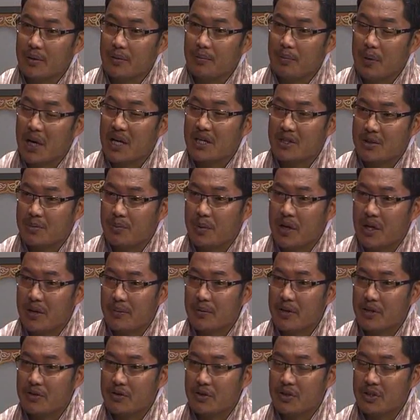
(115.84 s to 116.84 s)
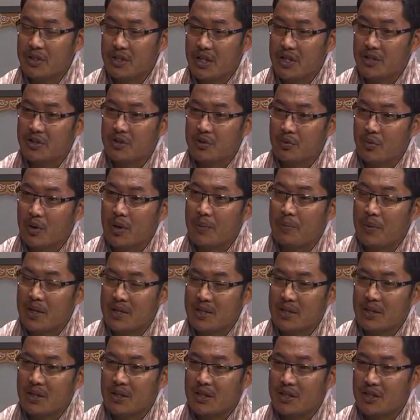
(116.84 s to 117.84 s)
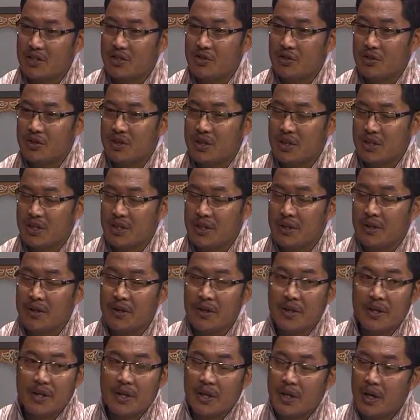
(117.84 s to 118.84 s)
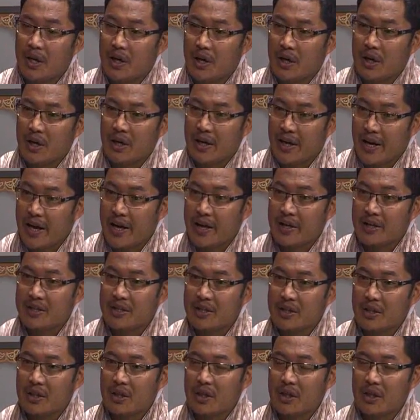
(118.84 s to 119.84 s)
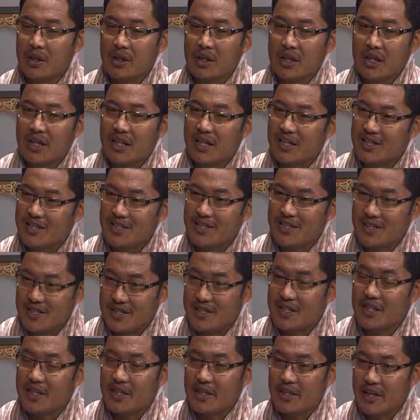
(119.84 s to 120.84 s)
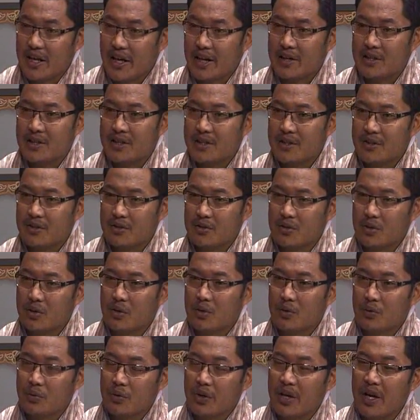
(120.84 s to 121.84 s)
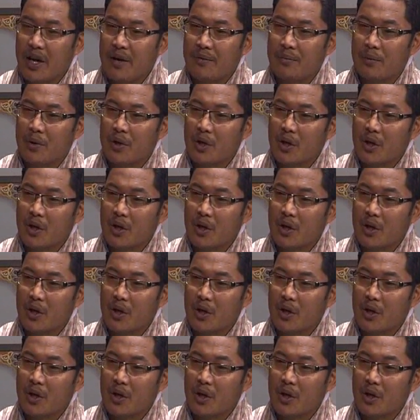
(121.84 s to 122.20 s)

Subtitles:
past parliamentary session while passing Education City Act, it is still an act. So we have